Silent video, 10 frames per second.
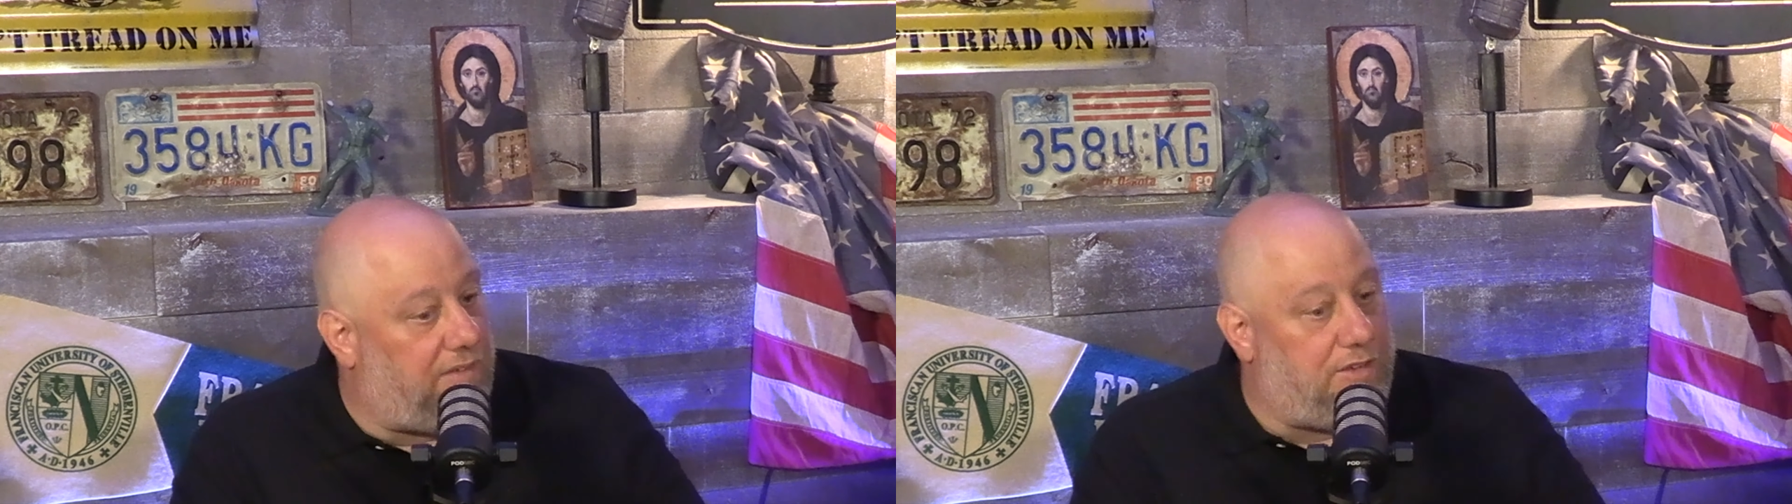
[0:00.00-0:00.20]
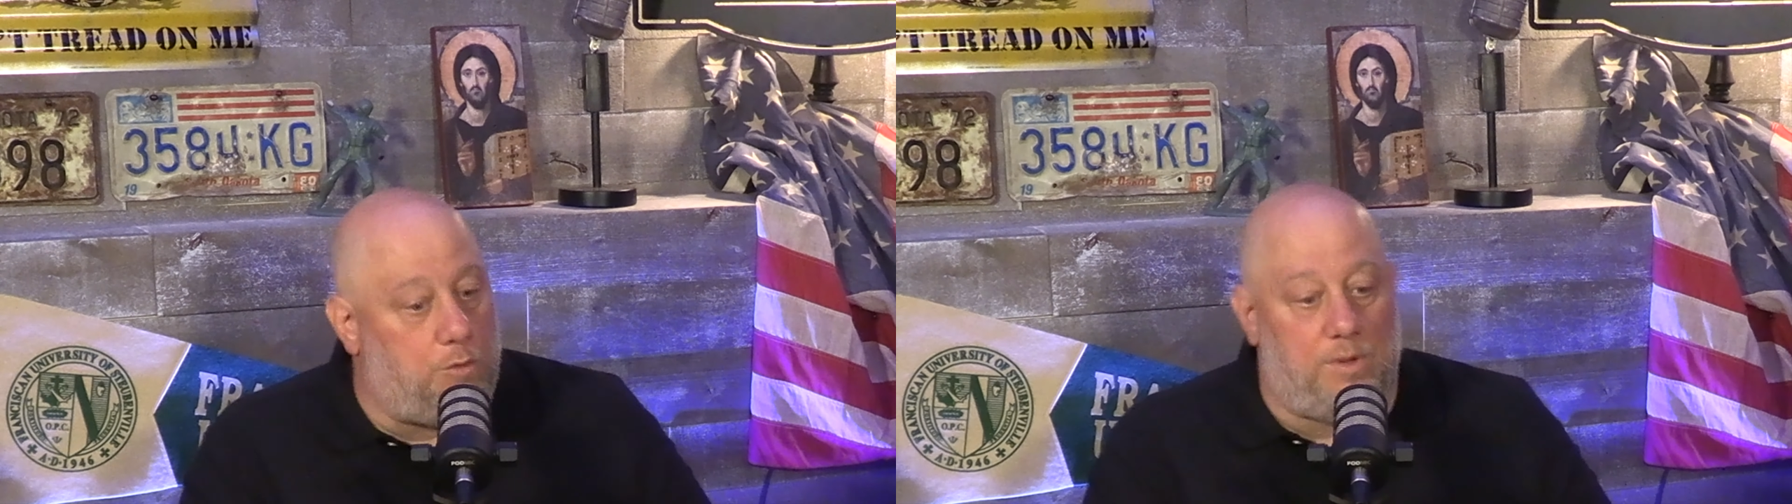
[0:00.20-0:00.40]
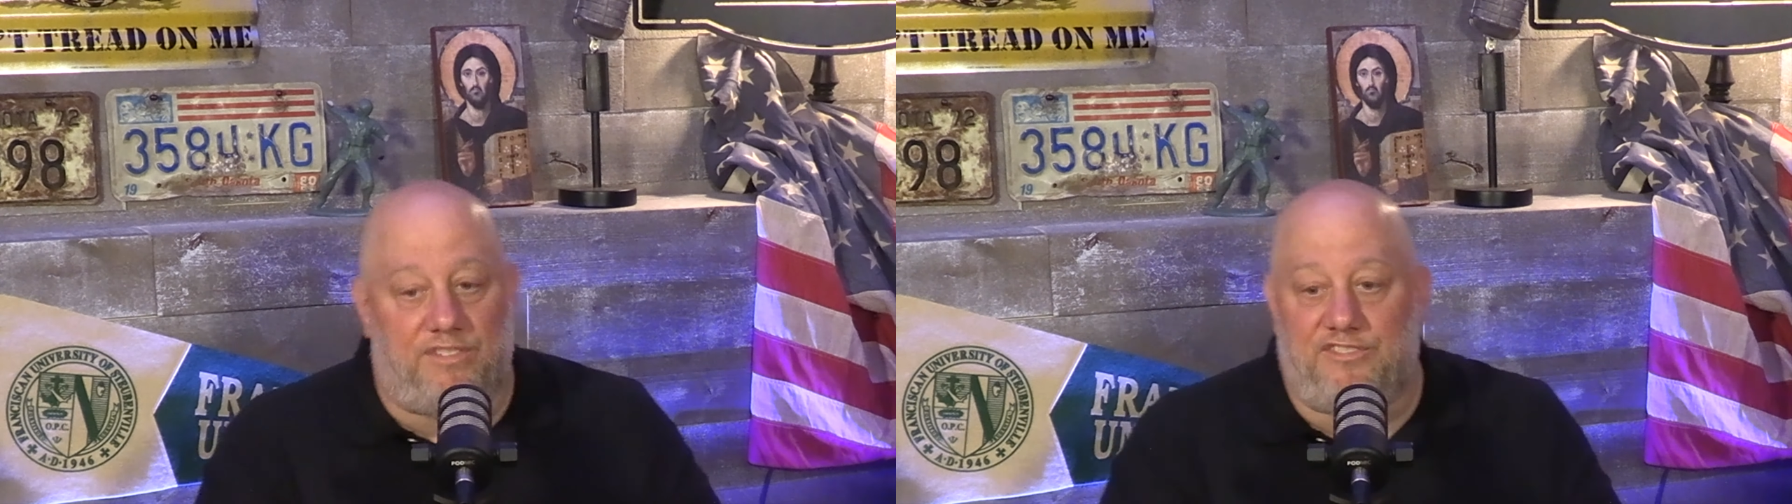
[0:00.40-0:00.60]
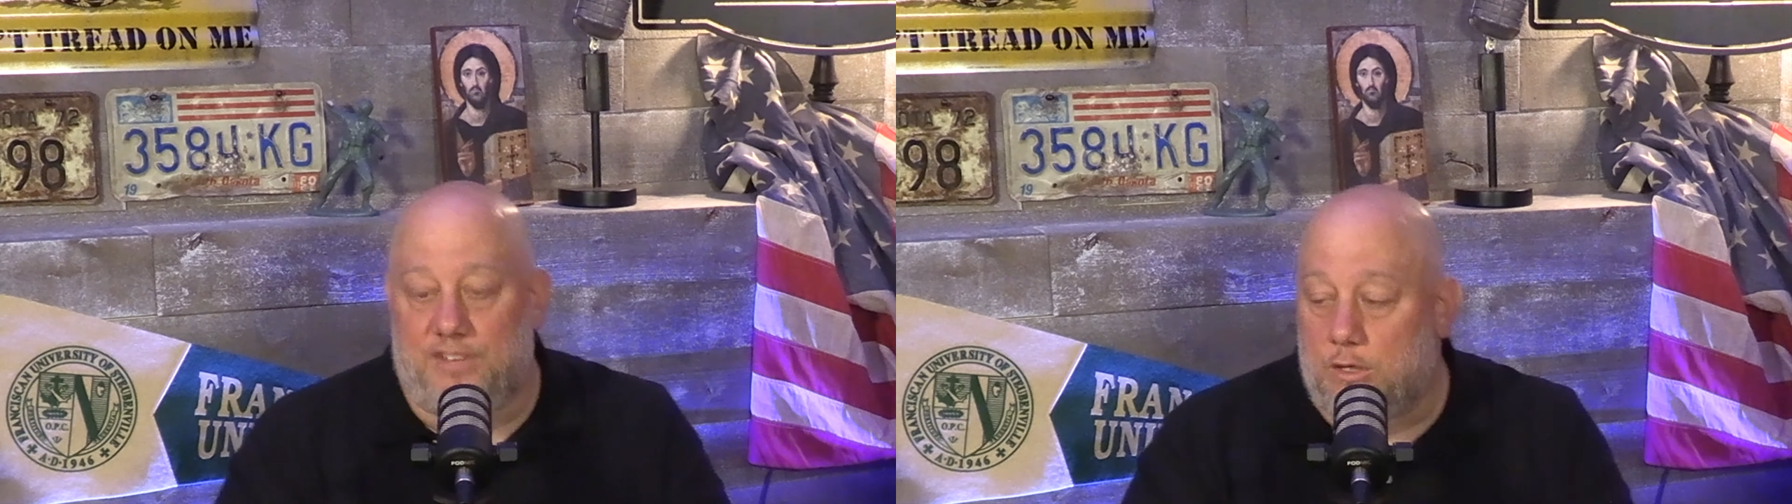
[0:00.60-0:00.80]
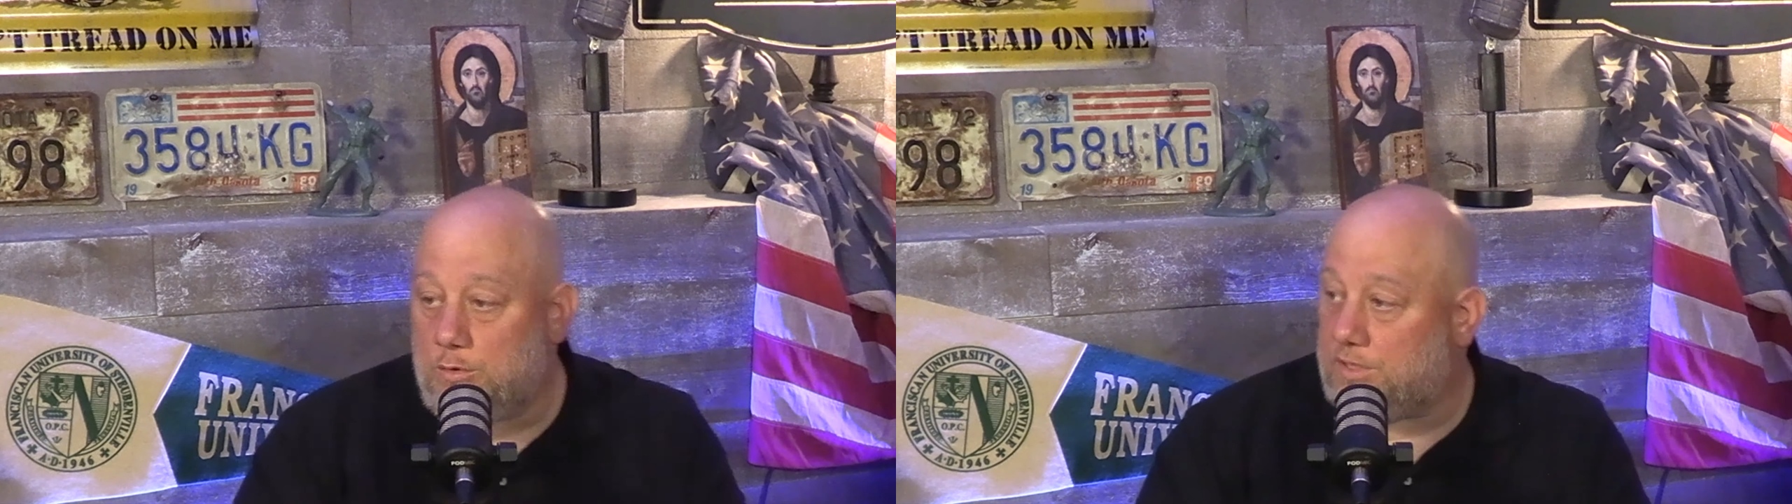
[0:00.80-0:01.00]
if you
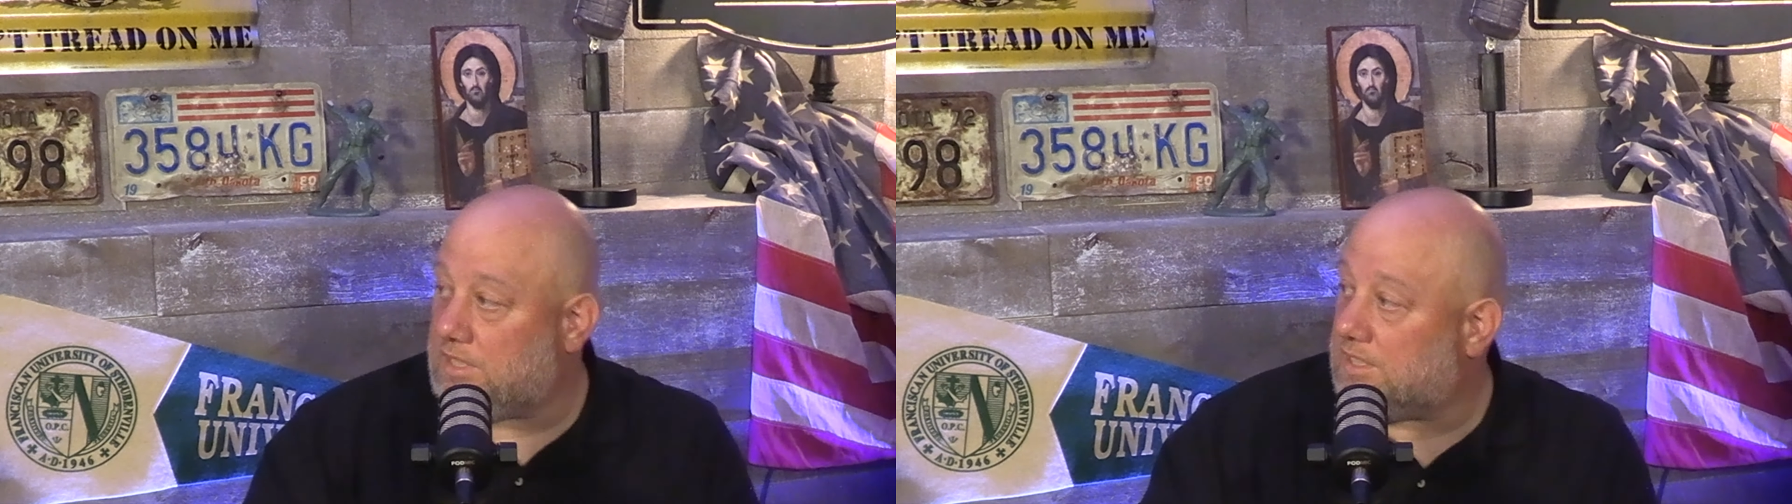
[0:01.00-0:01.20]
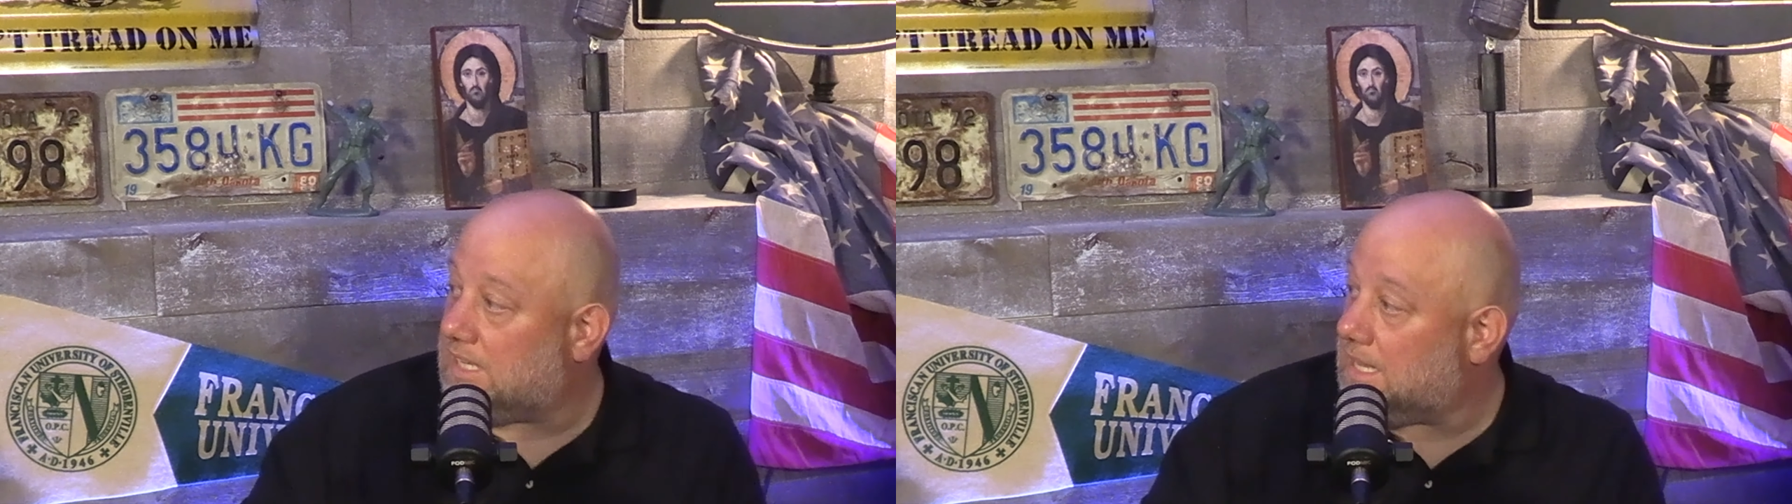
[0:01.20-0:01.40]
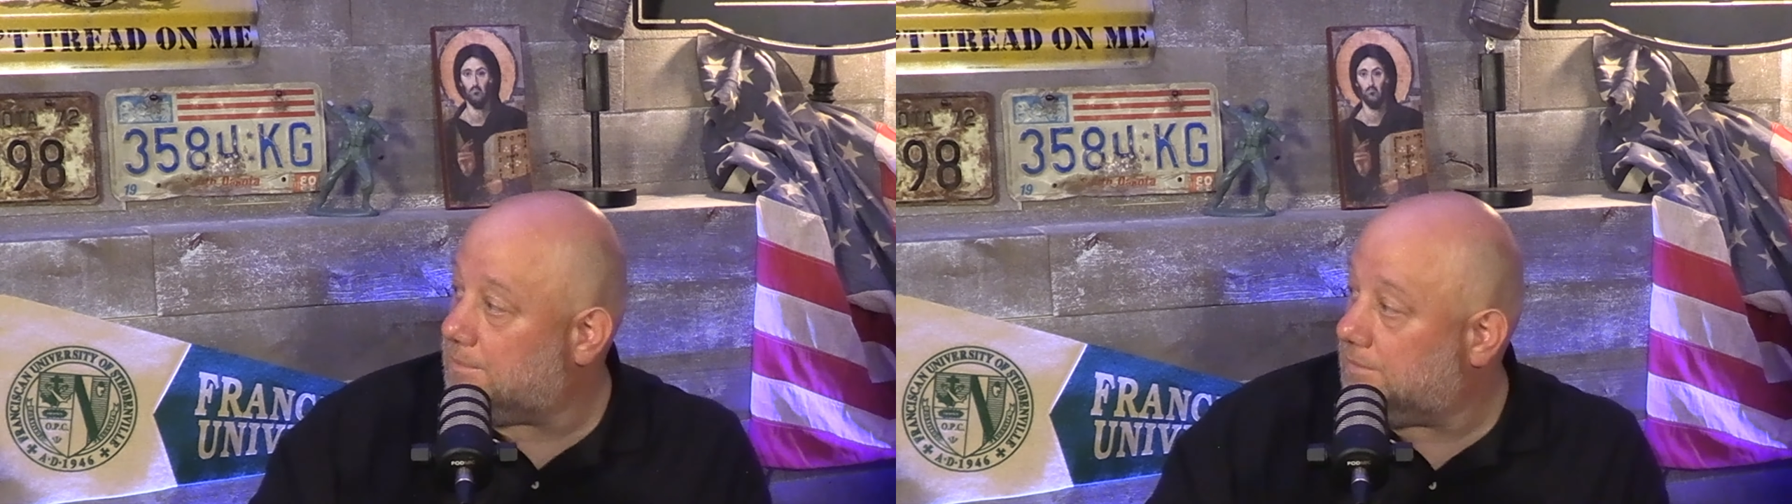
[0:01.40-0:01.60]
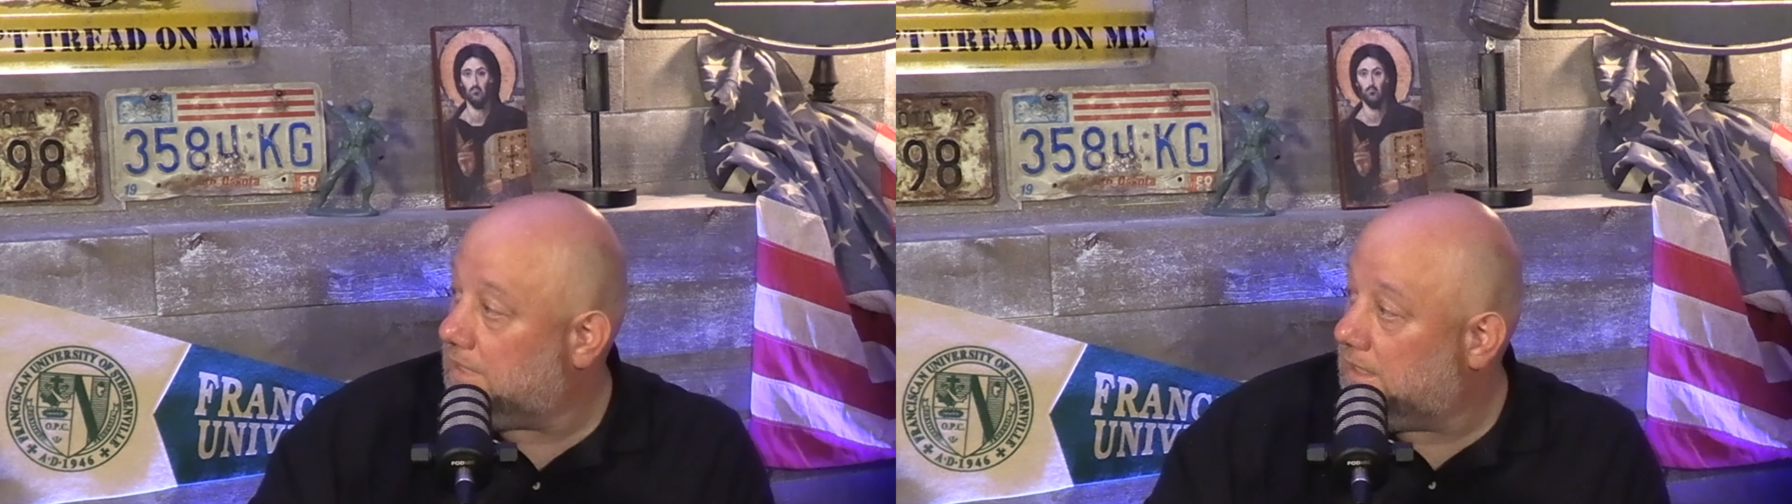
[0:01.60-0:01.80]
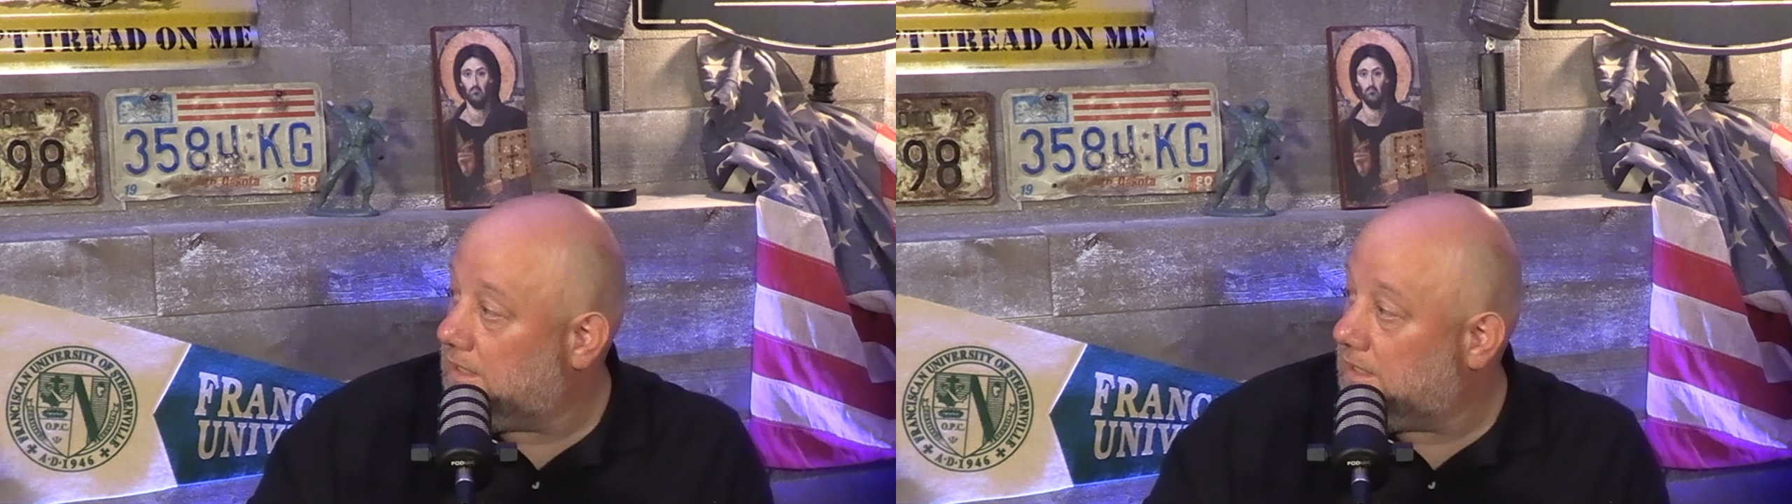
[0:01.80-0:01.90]
refuse to stop